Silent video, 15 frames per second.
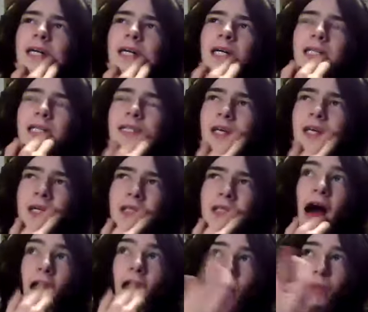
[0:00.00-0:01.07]
it's like the
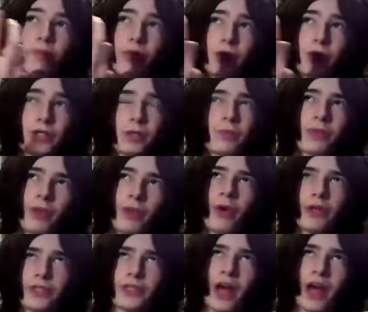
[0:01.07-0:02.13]
album version, but not
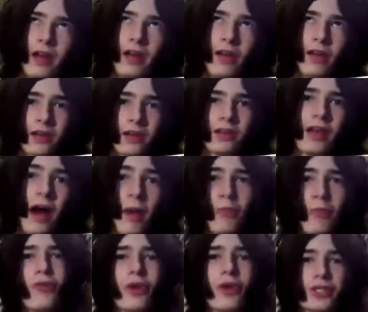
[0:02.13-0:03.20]
exactly like it. The
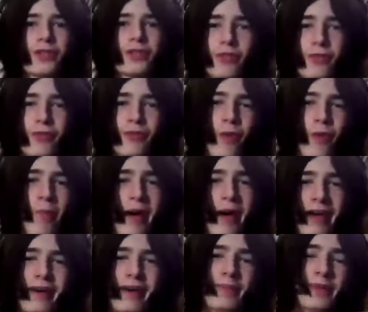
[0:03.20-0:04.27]
album version of the film
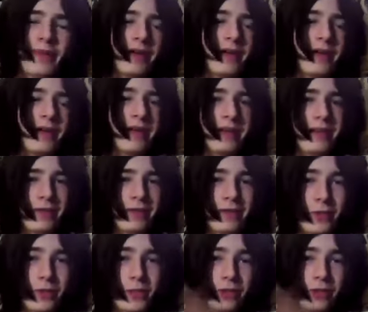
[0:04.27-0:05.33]
Mayhem,
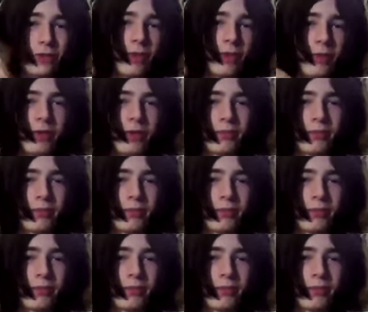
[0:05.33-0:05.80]
which is all about